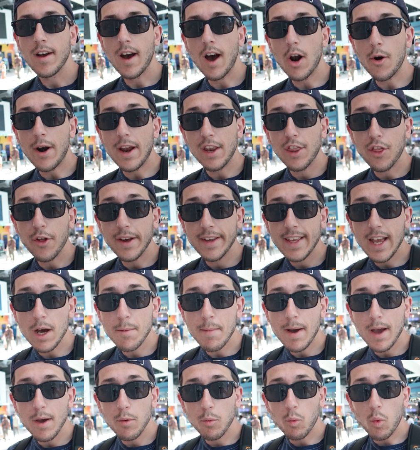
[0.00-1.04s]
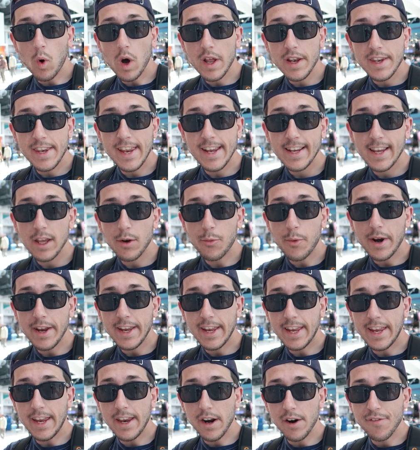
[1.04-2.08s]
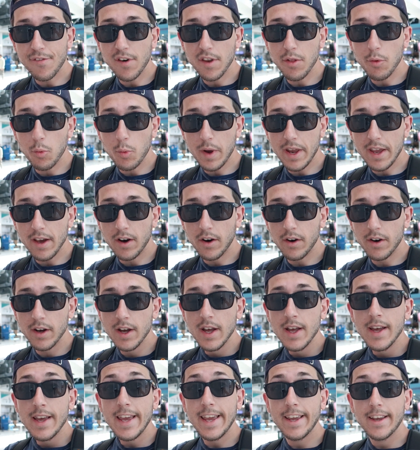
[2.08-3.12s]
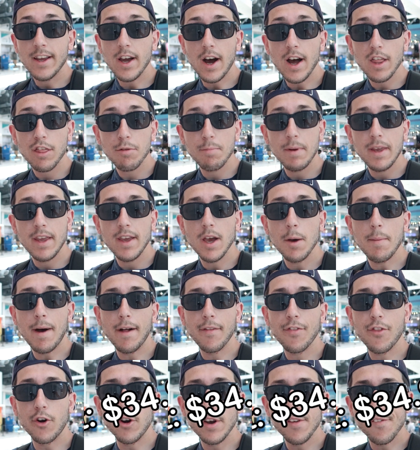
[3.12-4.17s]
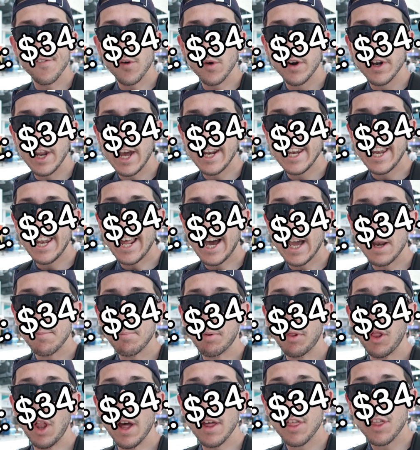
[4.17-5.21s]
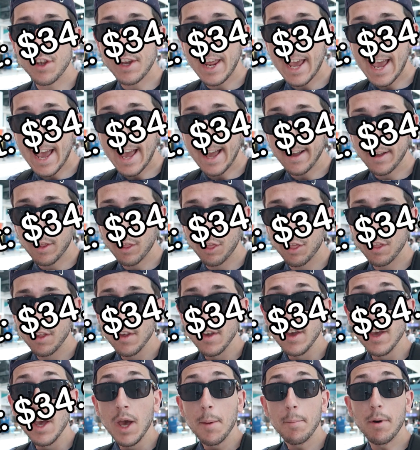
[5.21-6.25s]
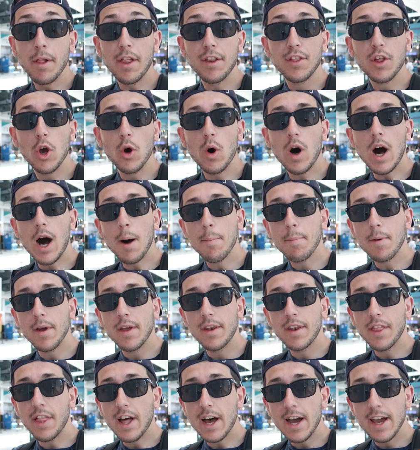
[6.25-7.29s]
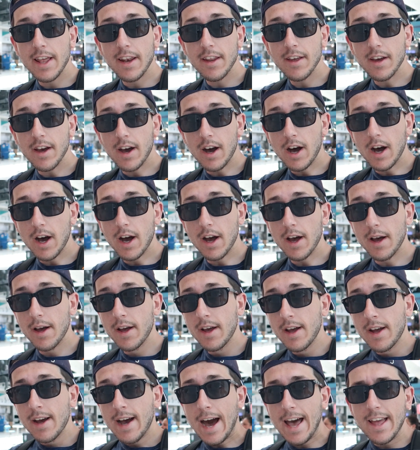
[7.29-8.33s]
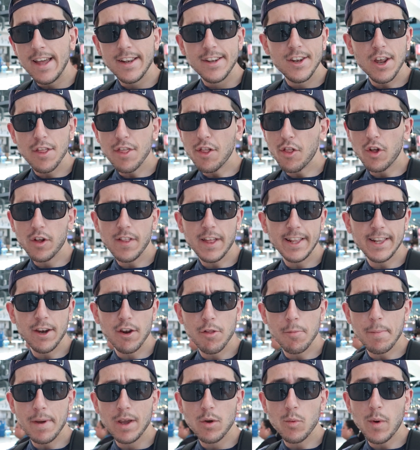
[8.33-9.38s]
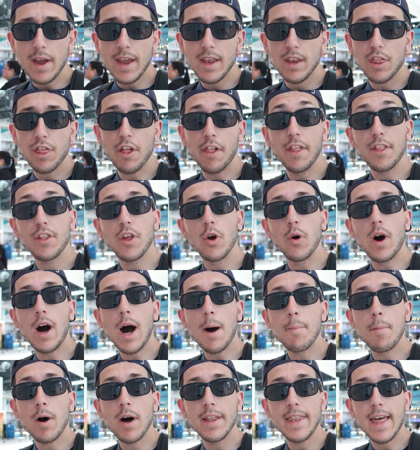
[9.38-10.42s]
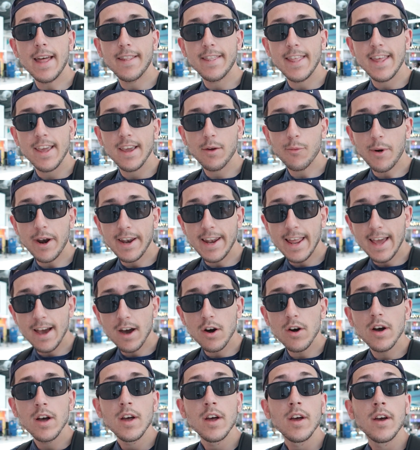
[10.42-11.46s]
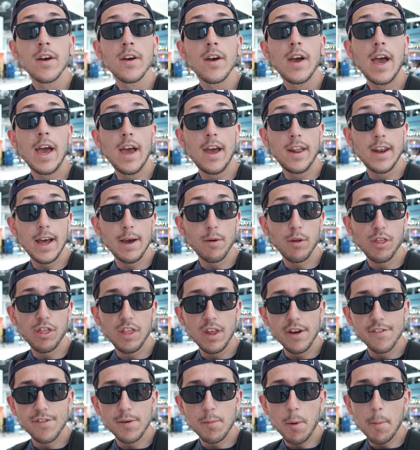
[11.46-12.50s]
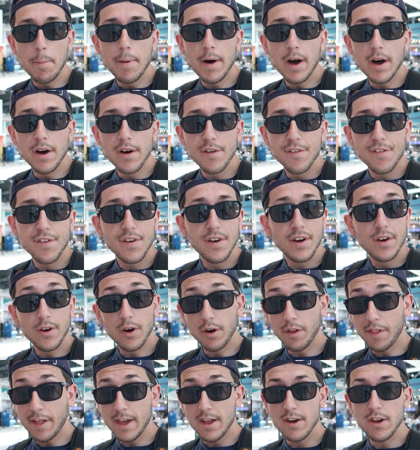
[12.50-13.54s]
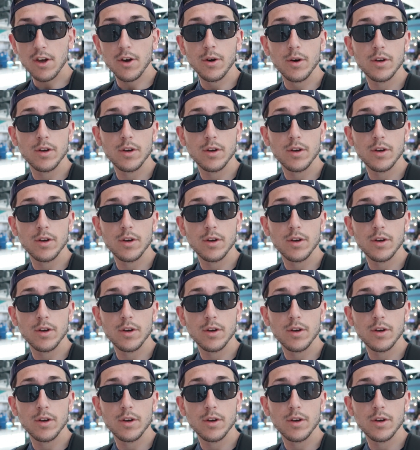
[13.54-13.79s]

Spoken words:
Alright, so I got my one ticket right here for the Wheel. It cost me about $34.99 plus tax. But let's go hop in line. It doesn't look like there's a big wait, so let's go hop on that thing right now. And I will see you from above Orlando.